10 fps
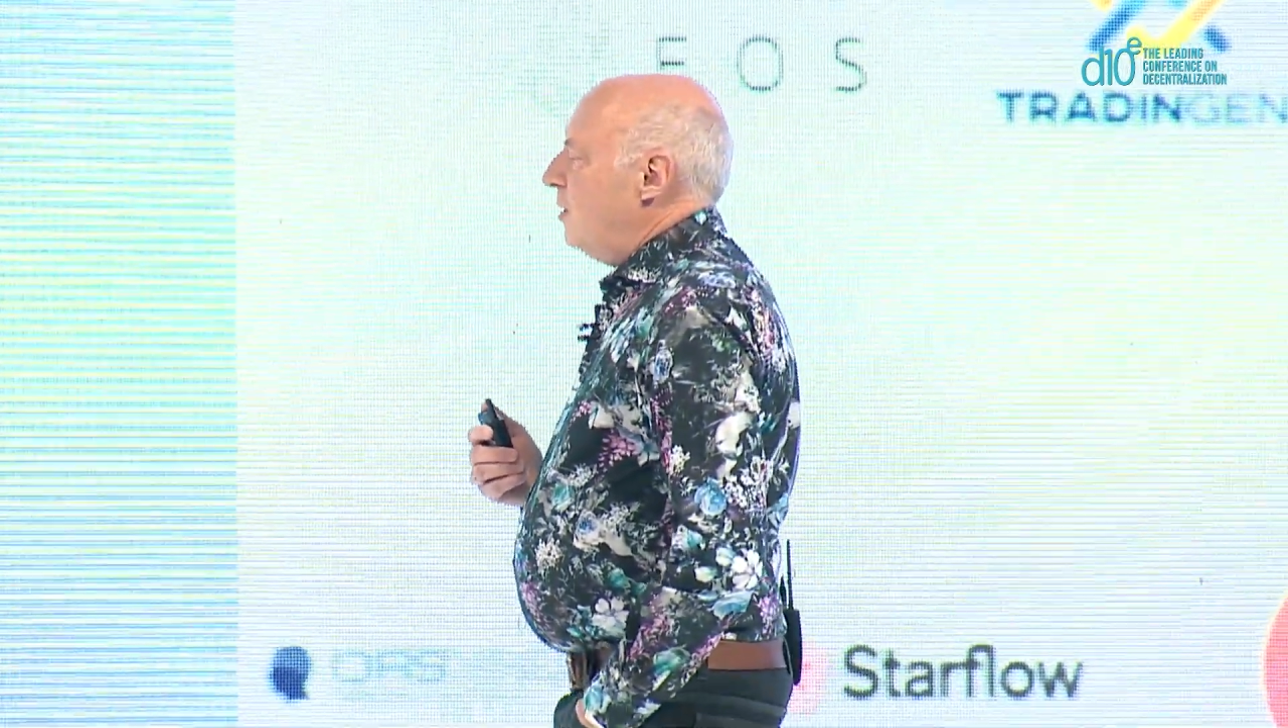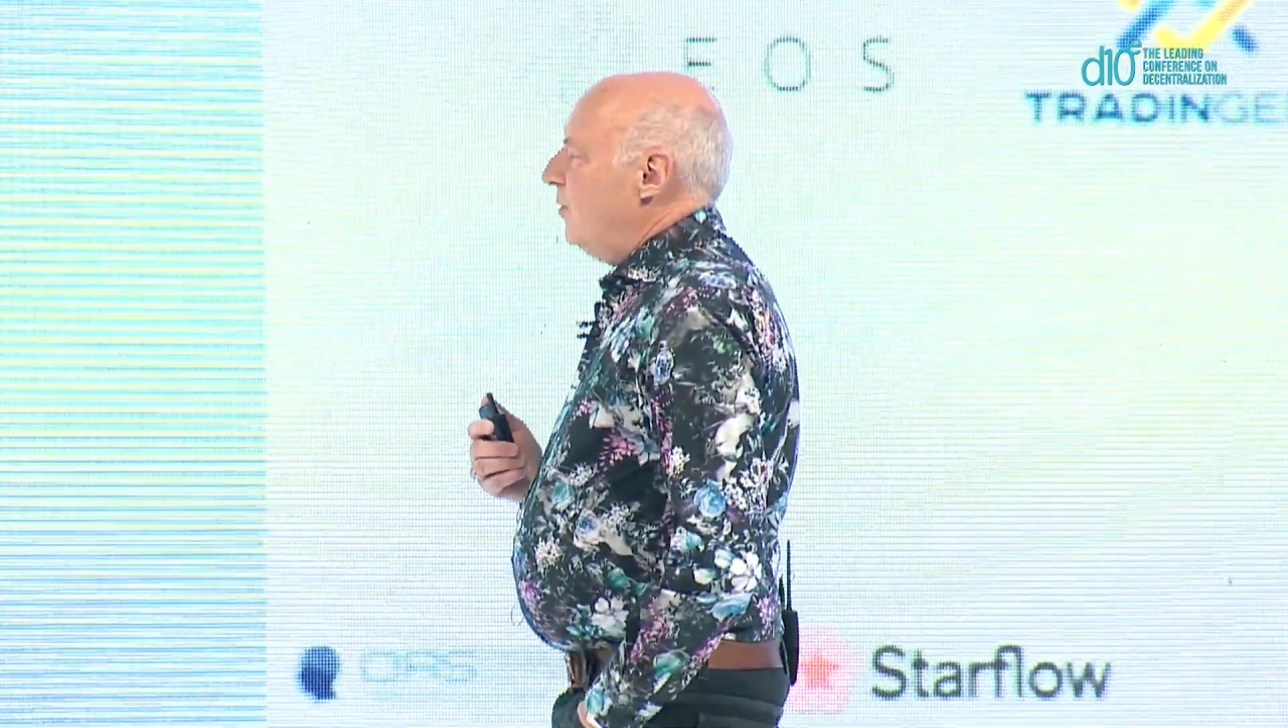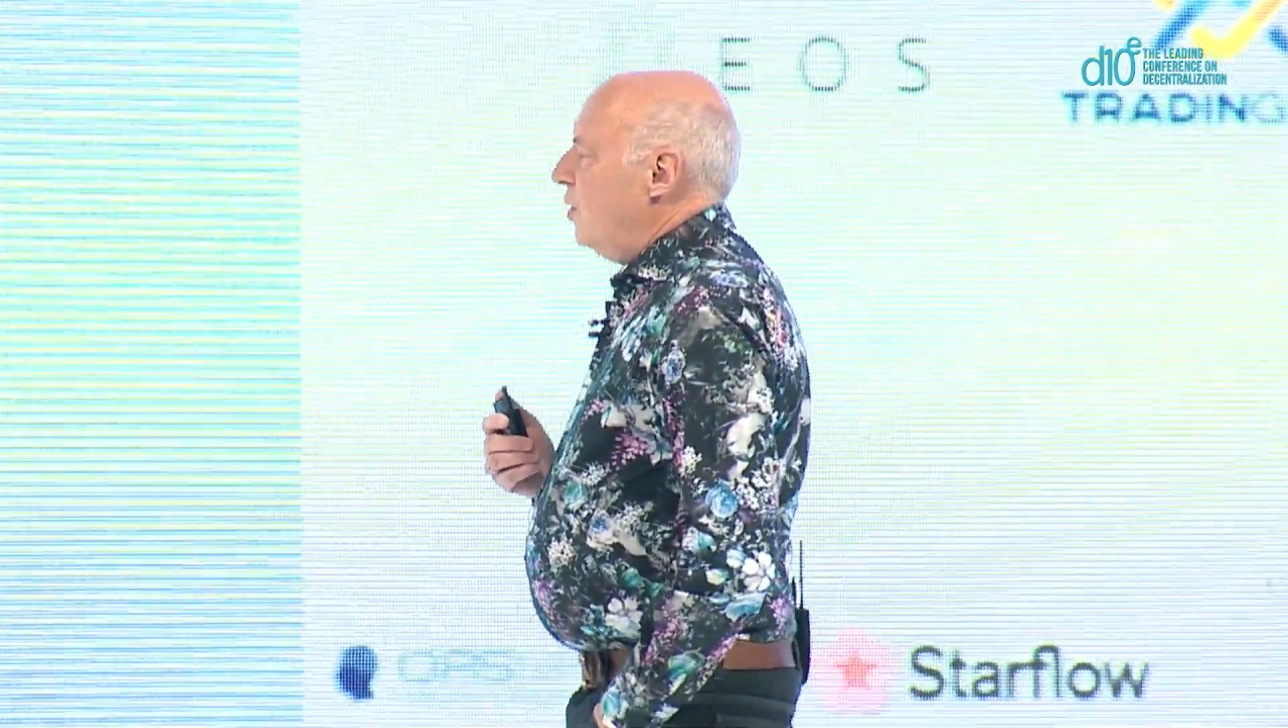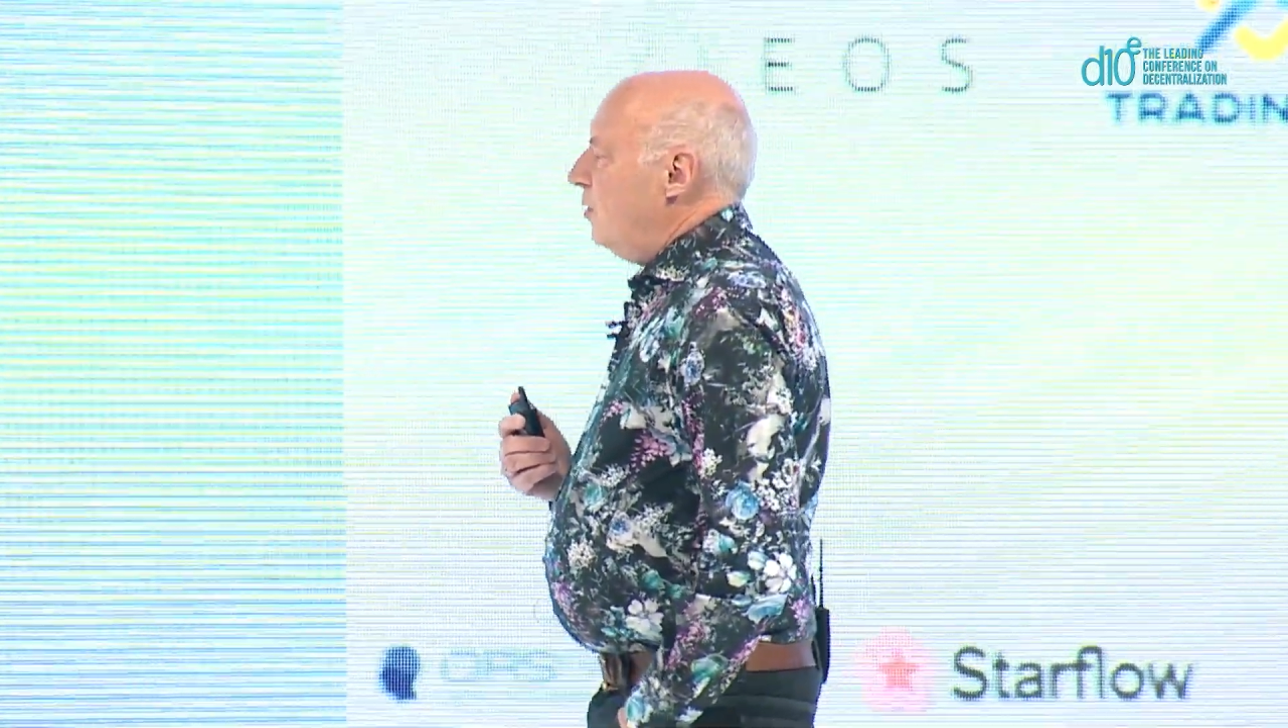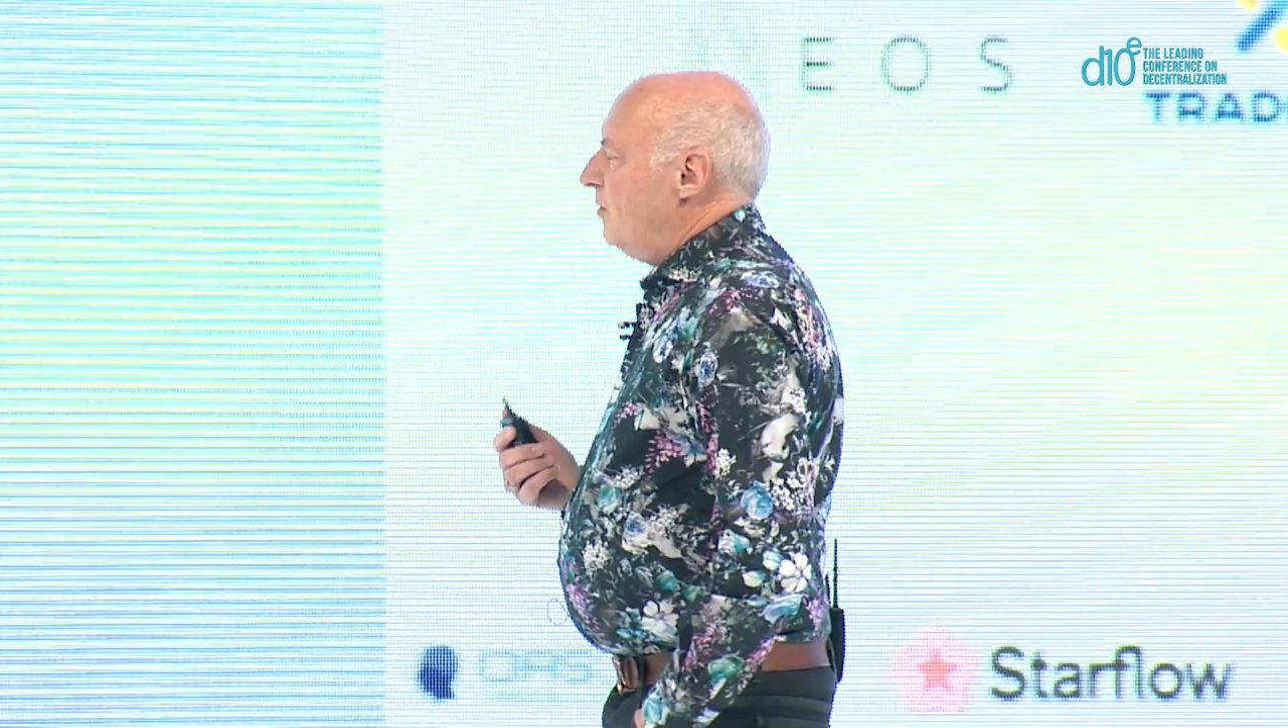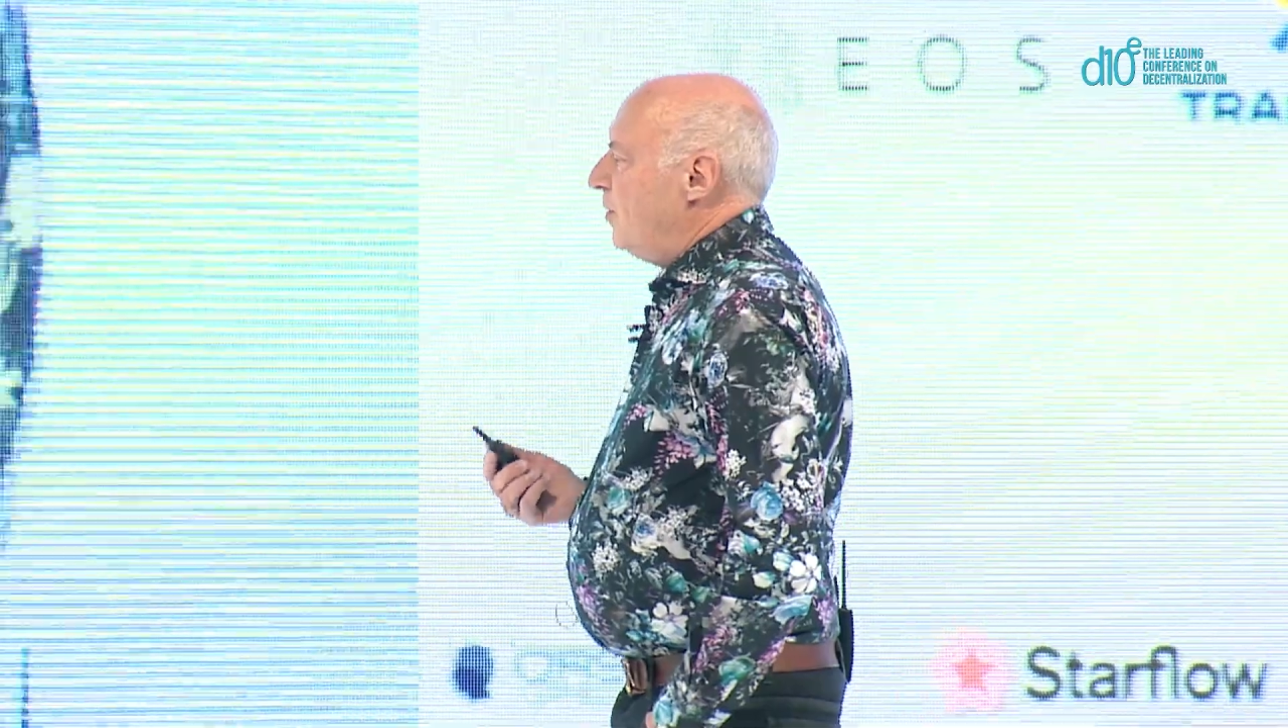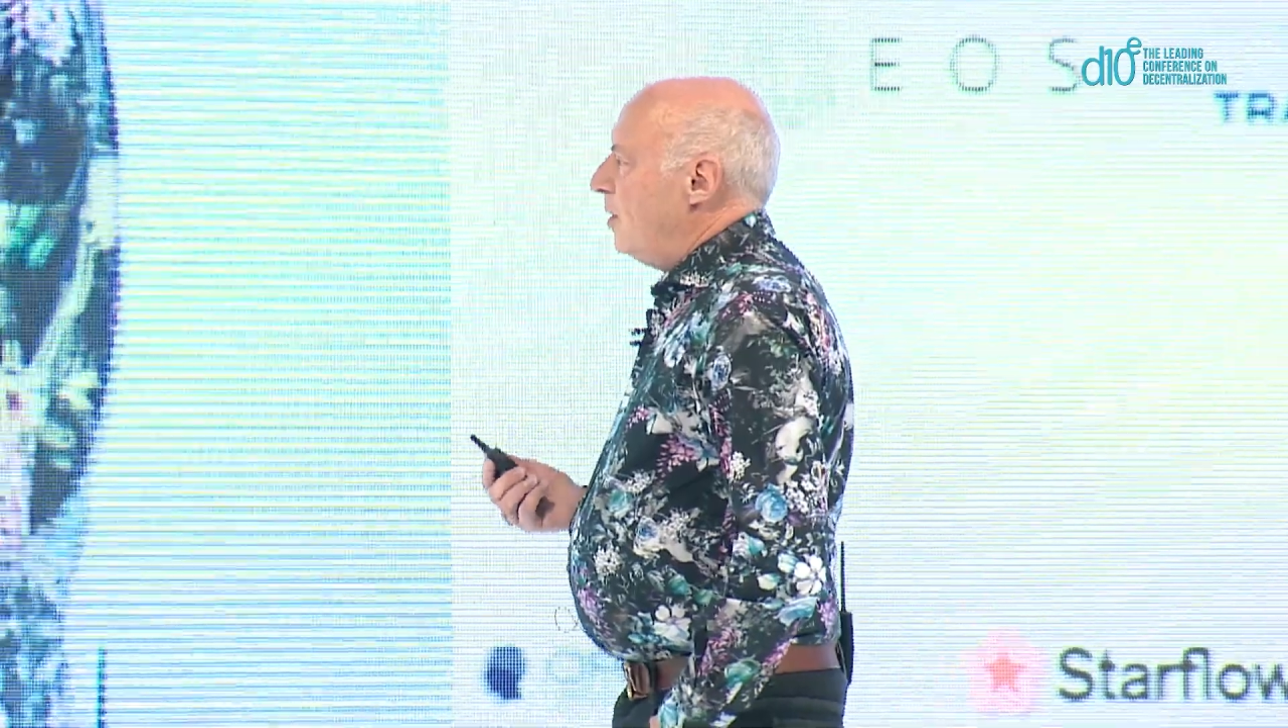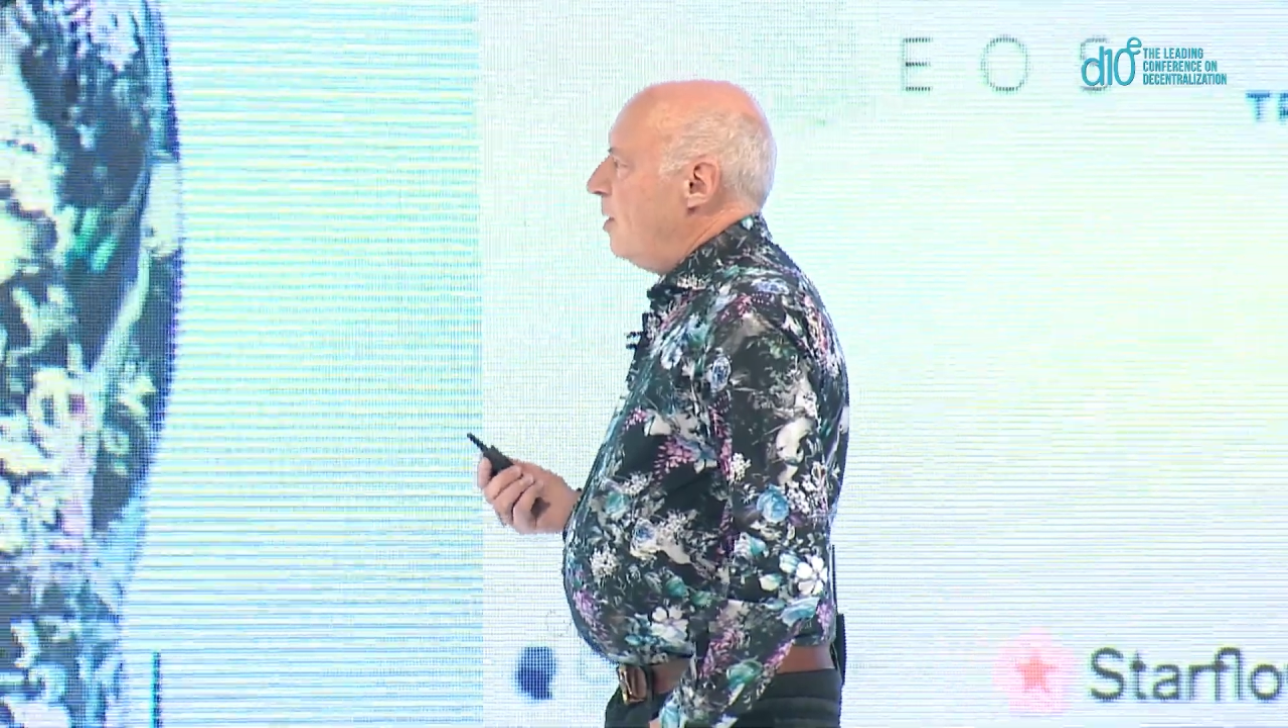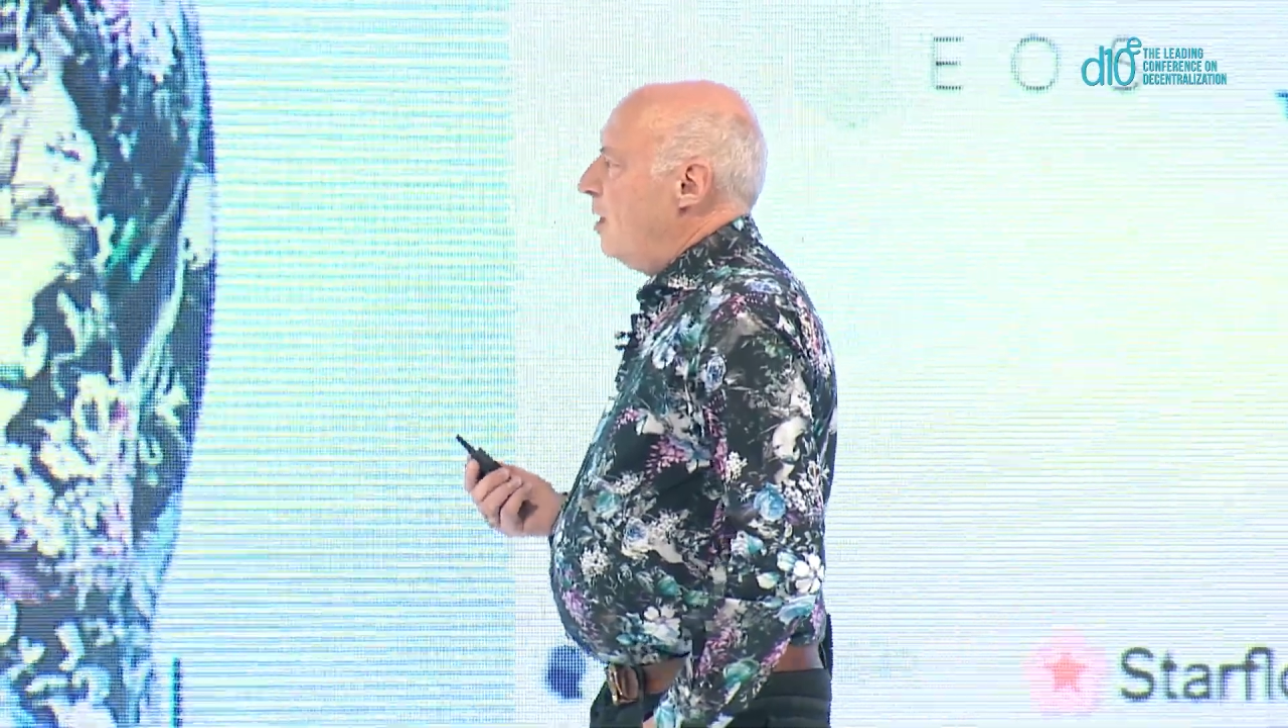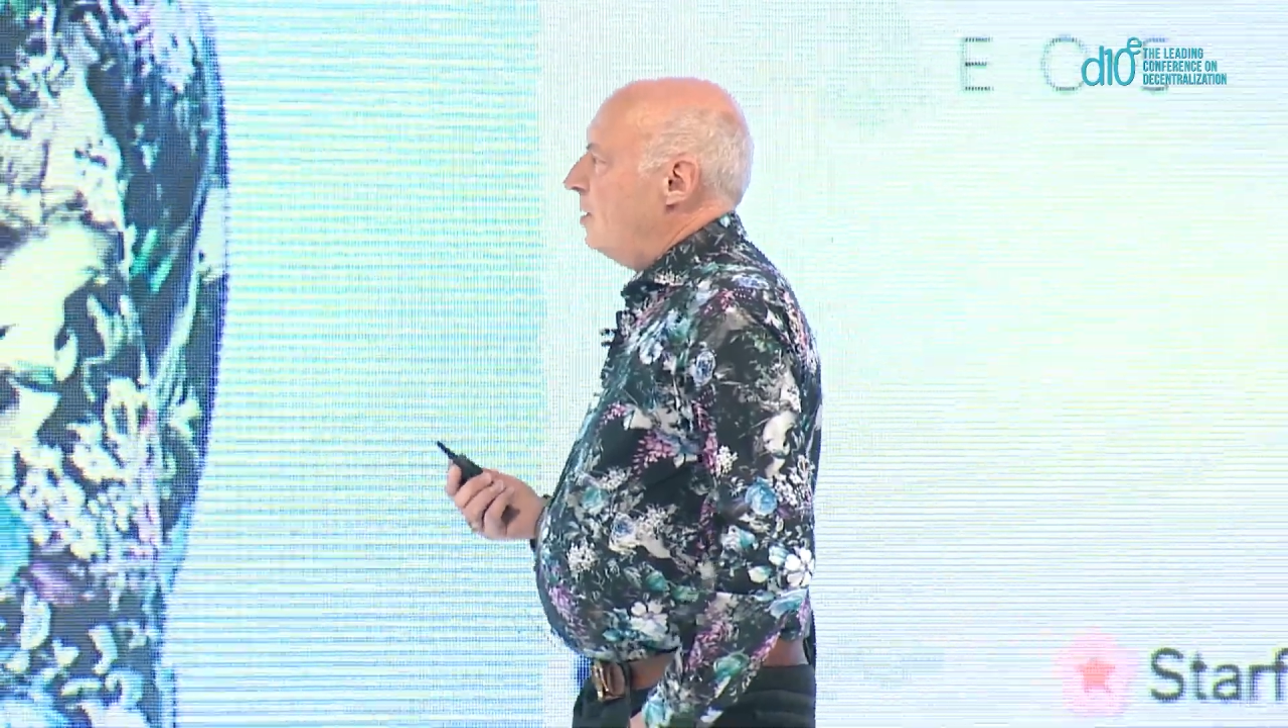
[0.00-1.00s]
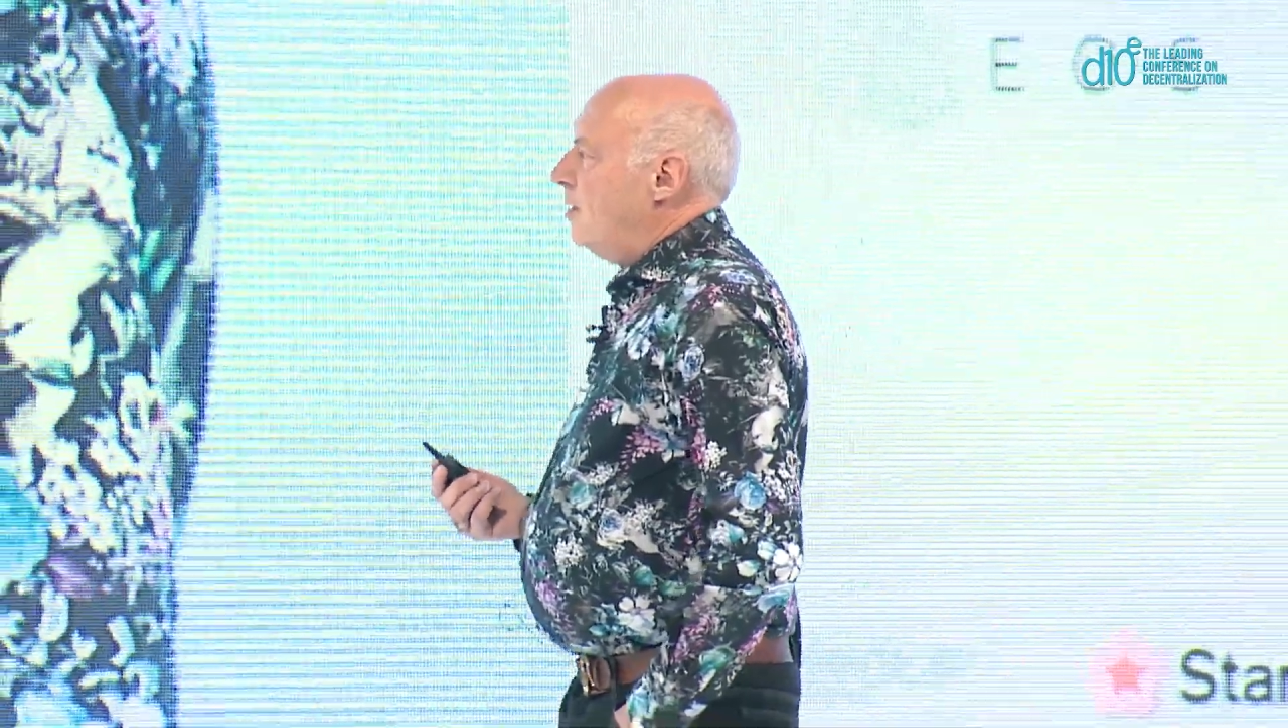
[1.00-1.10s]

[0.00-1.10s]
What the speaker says: have known for a long